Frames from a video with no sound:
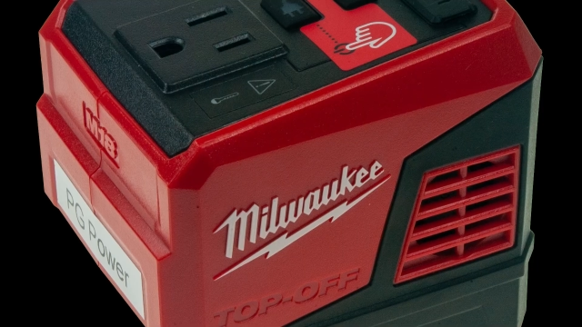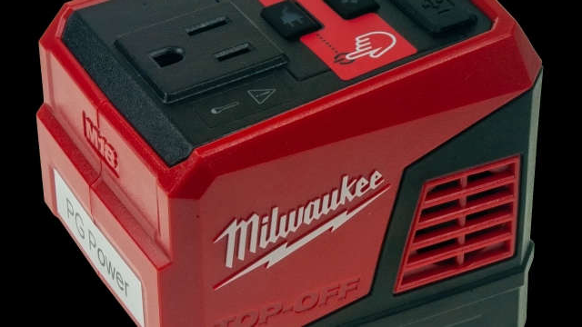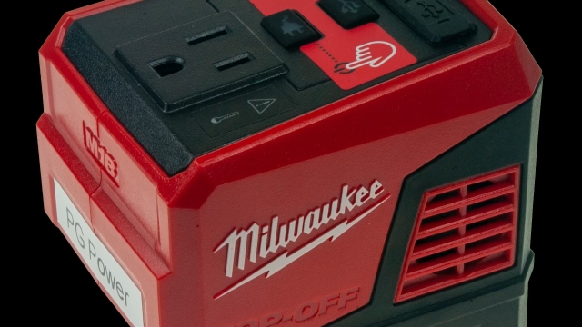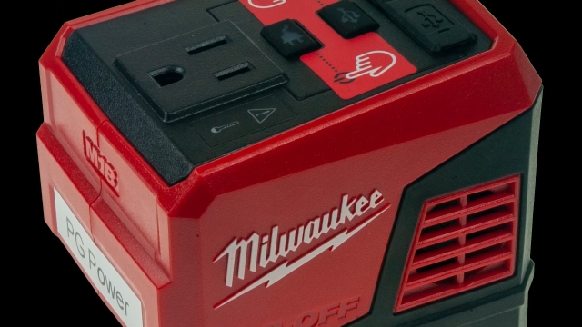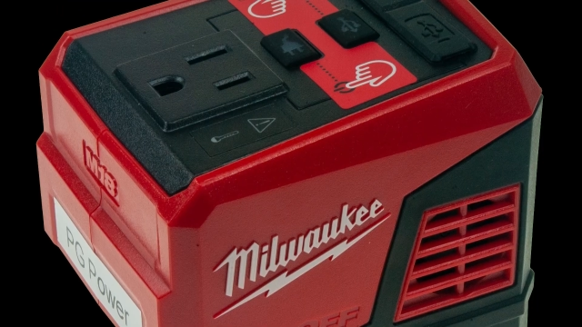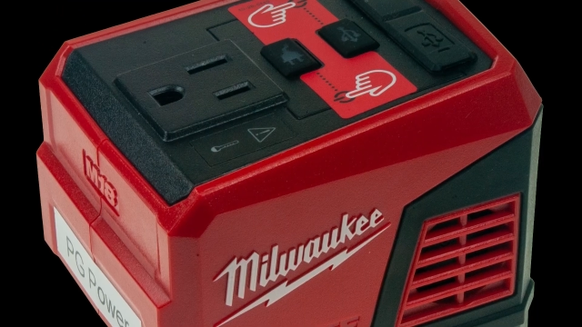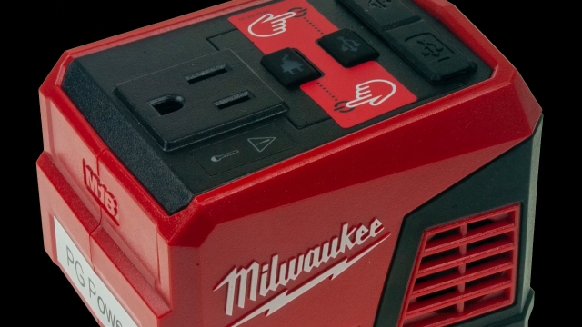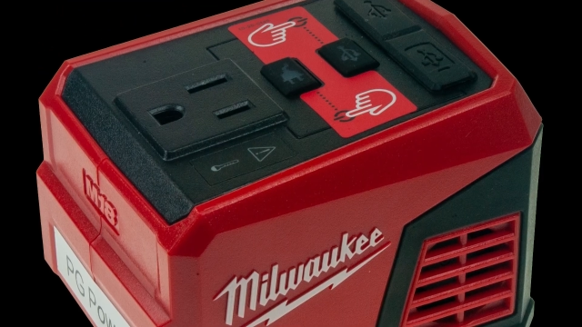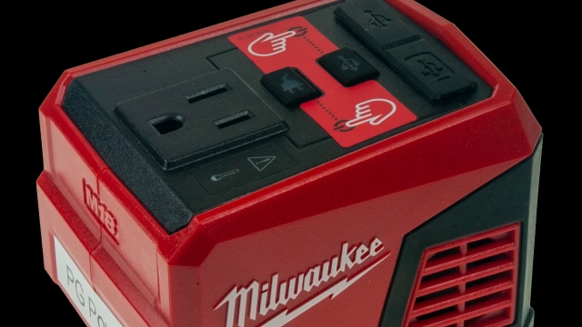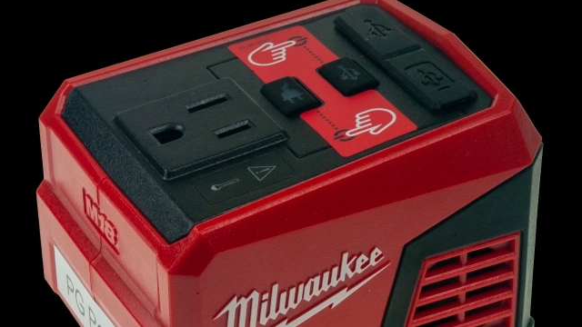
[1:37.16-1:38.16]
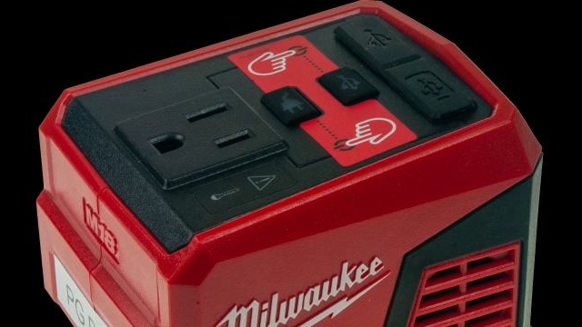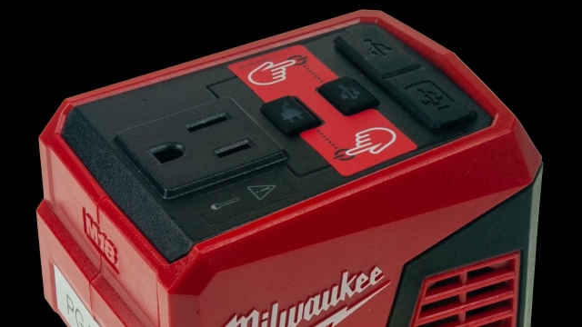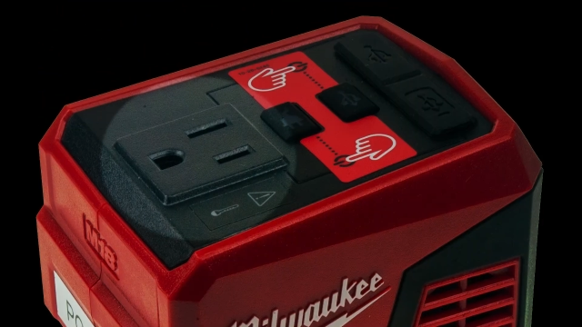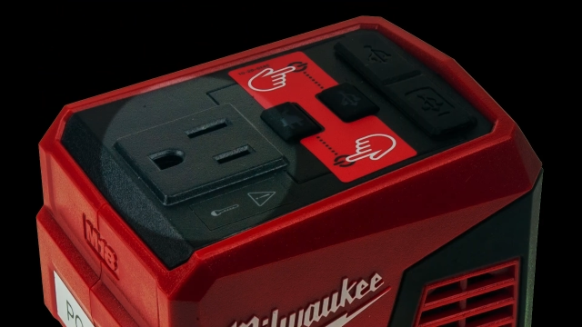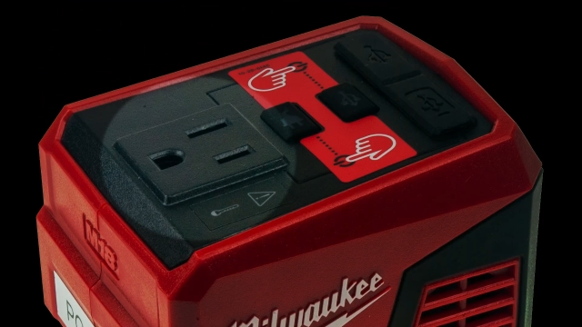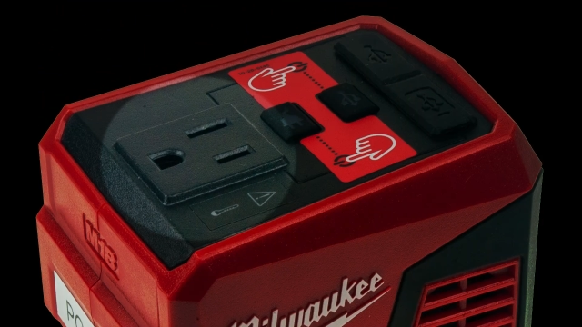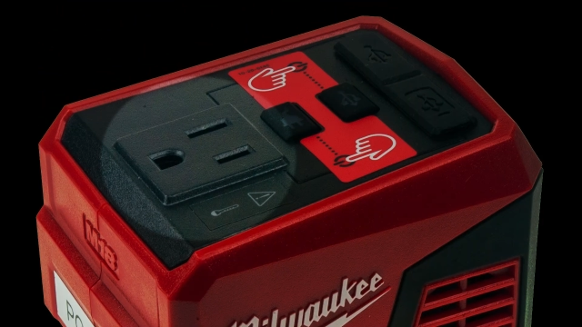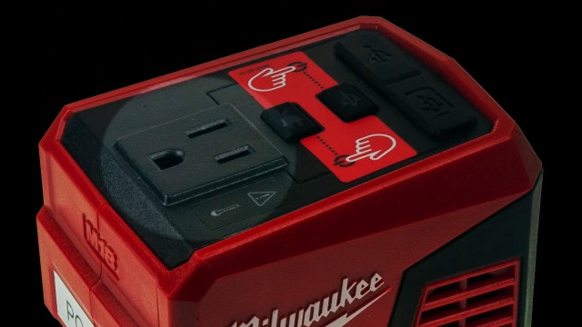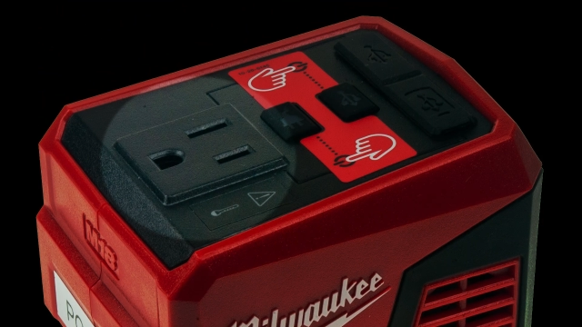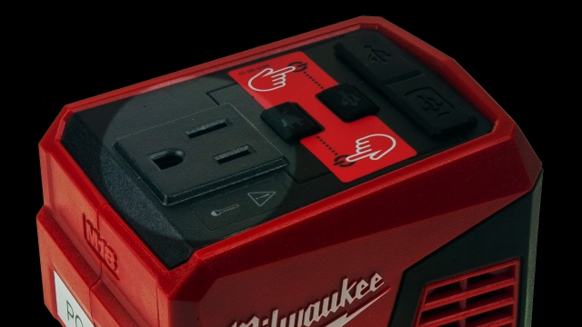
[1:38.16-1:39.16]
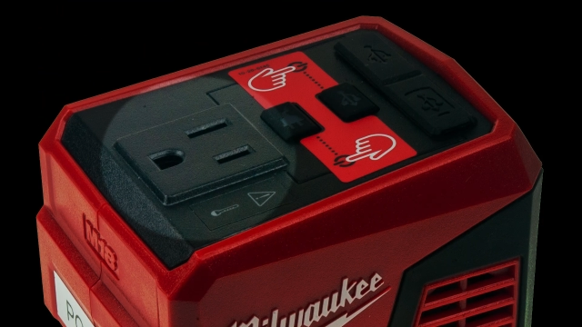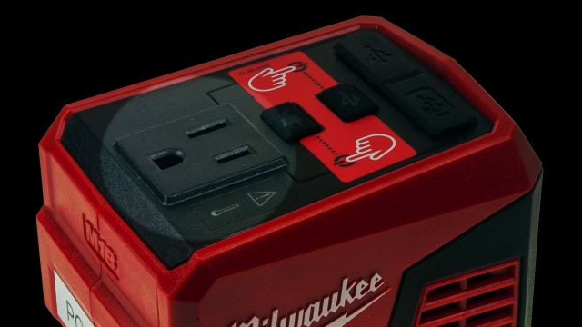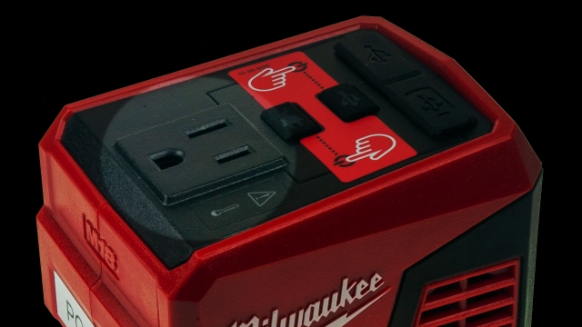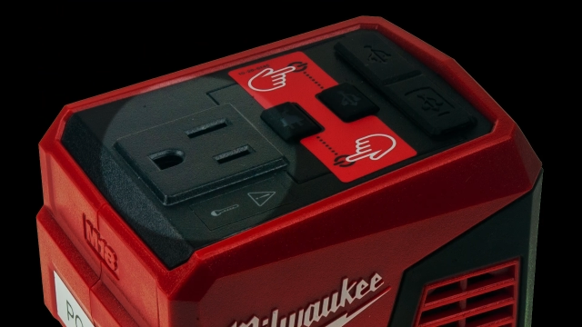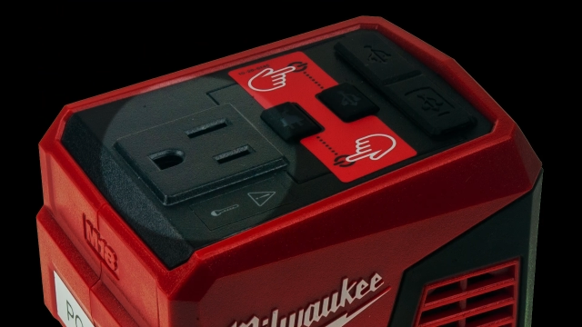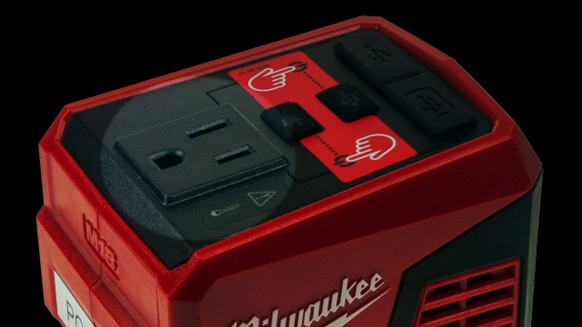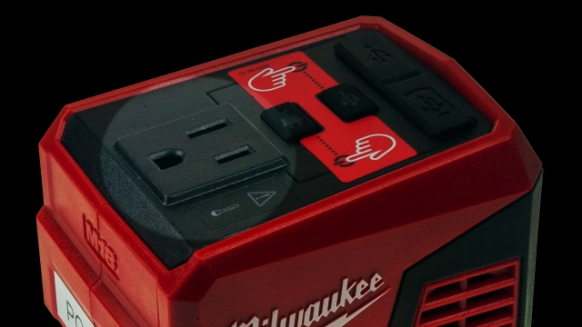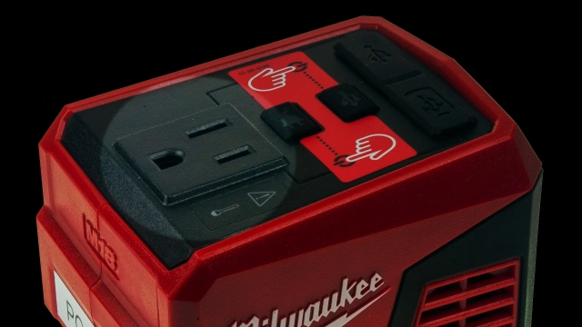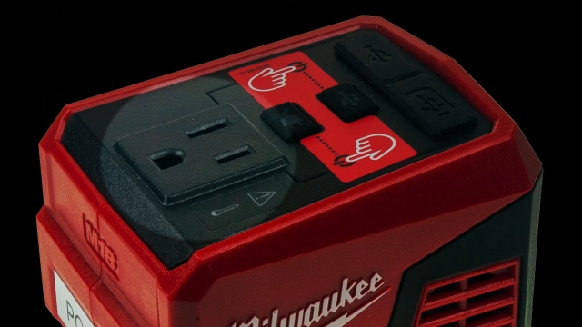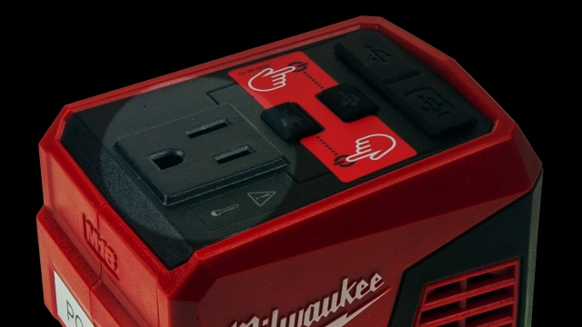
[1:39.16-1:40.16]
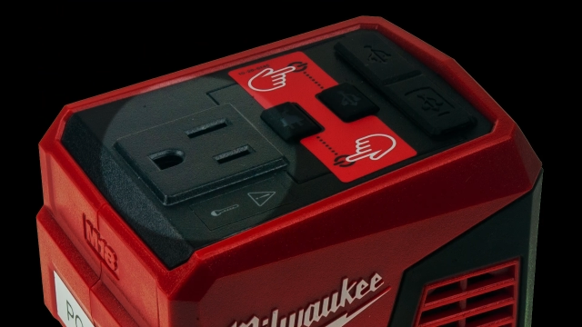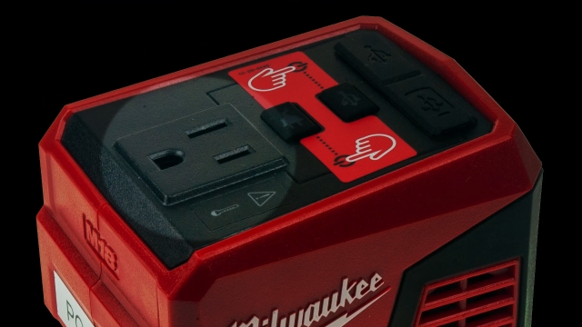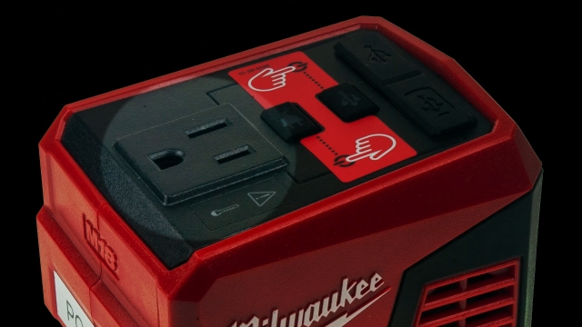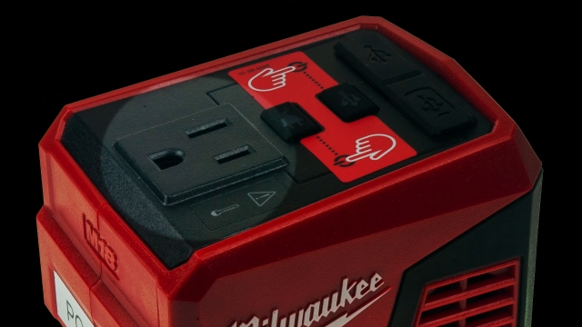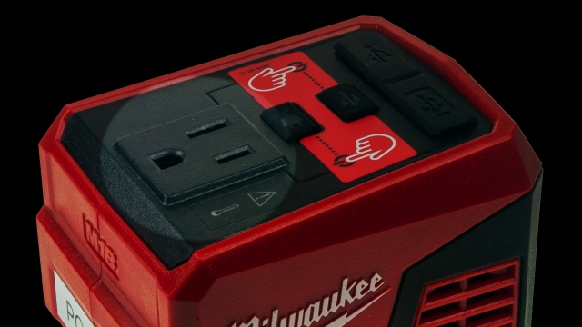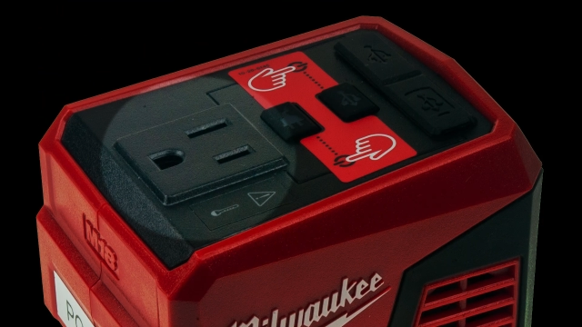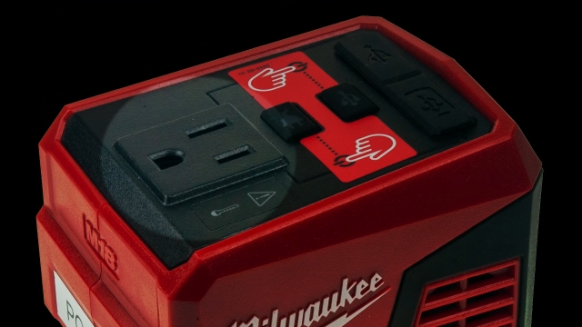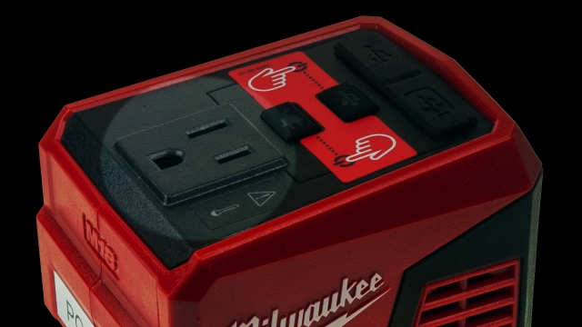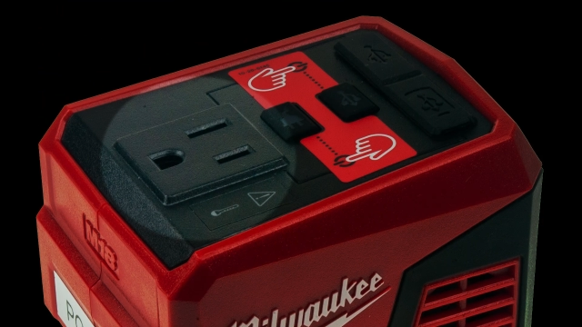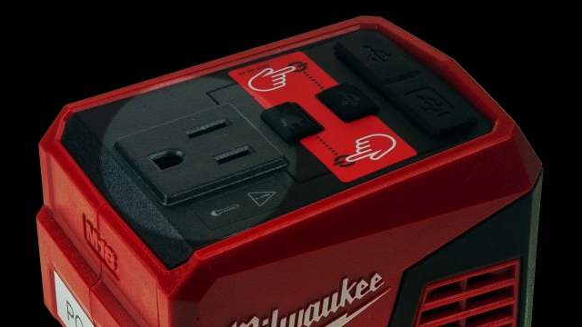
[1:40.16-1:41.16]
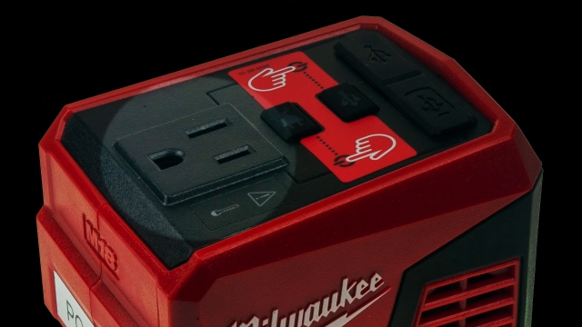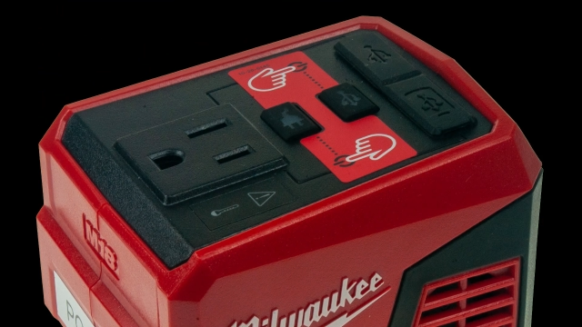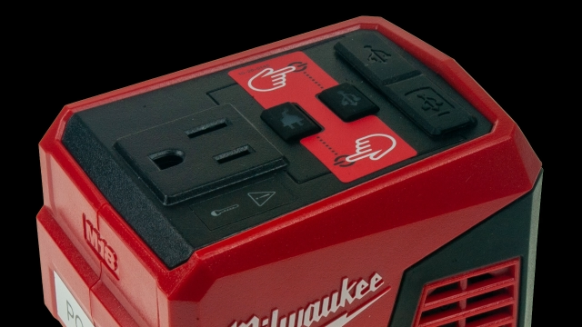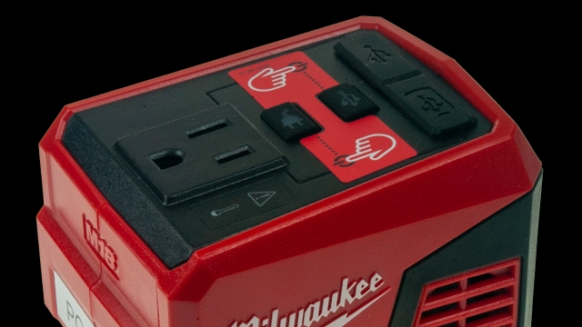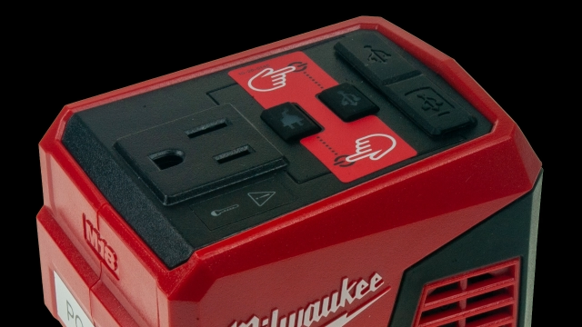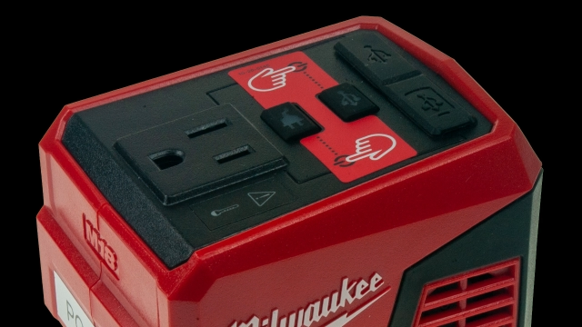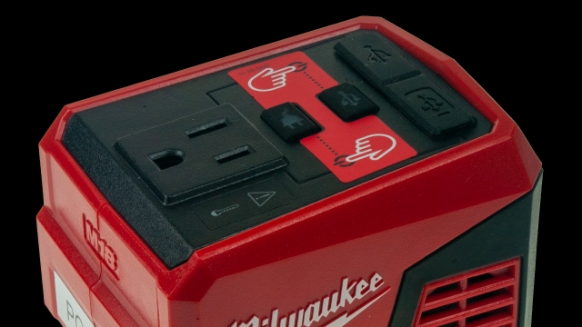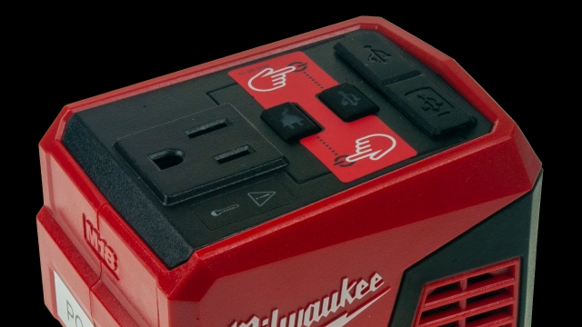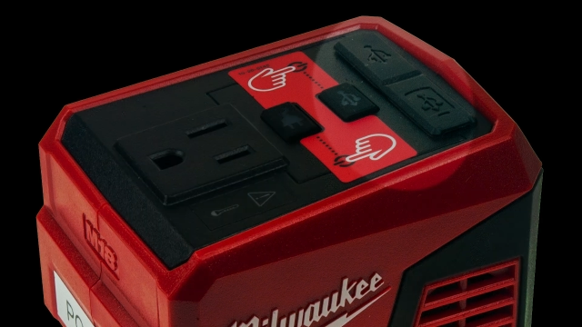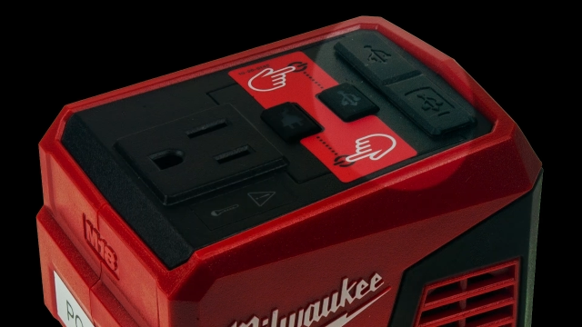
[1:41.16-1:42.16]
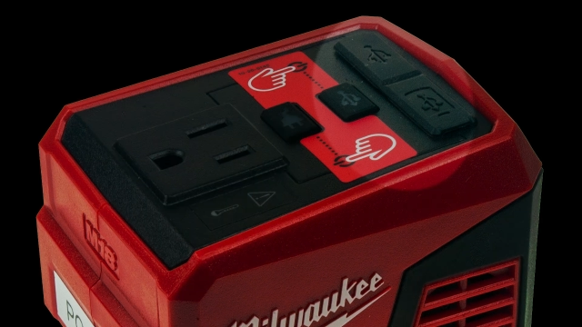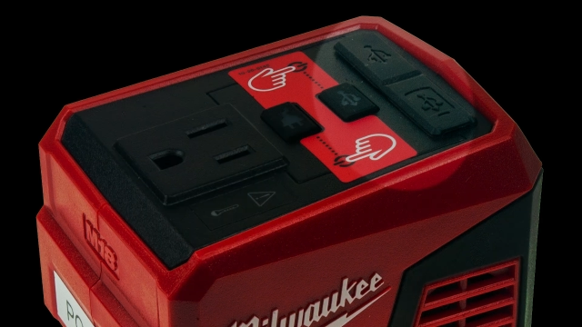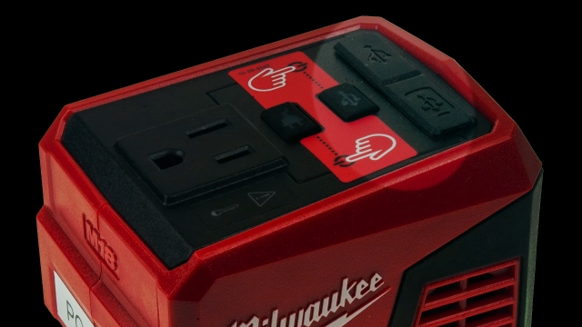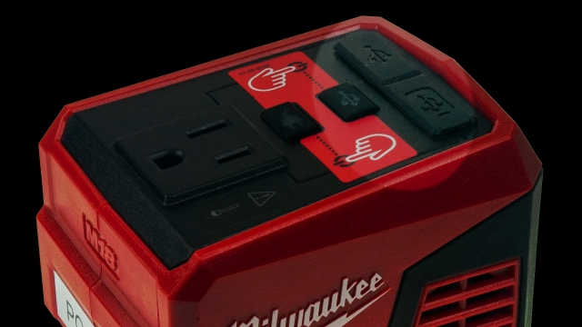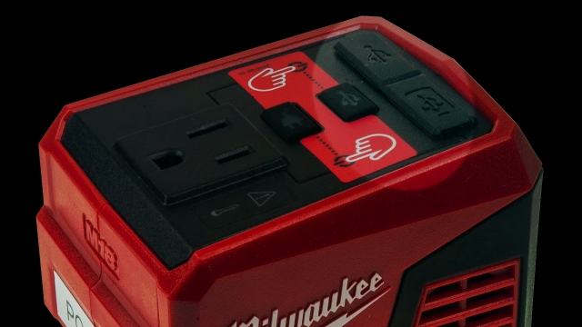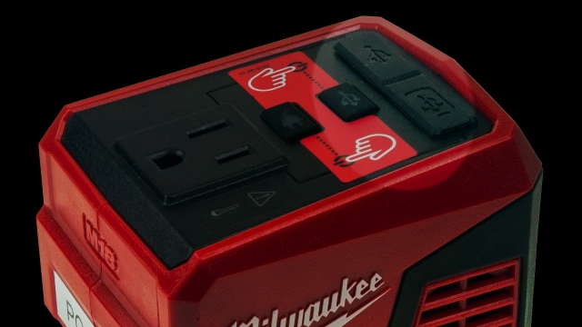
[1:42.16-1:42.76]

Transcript: Nobody's mouth can be seen.